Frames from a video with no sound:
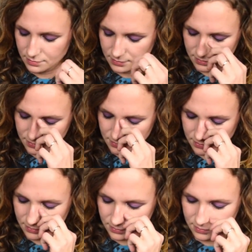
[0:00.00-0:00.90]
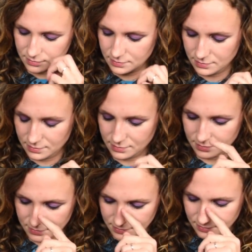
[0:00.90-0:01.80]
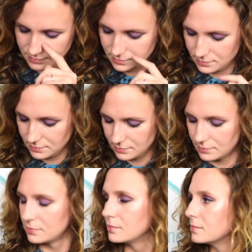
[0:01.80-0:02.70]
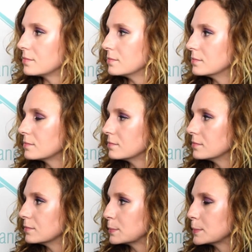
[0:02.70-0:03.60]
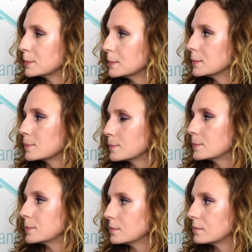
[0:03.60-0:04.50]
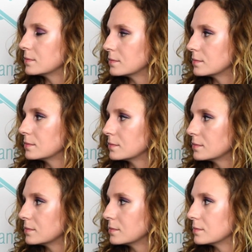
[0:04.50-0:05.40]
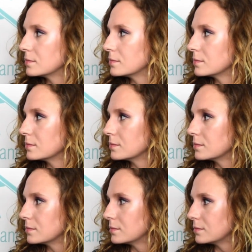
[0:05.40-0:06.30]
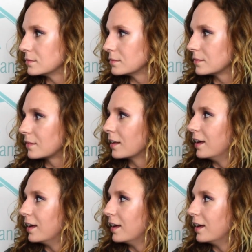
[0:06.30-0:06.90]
This person isn't speaking.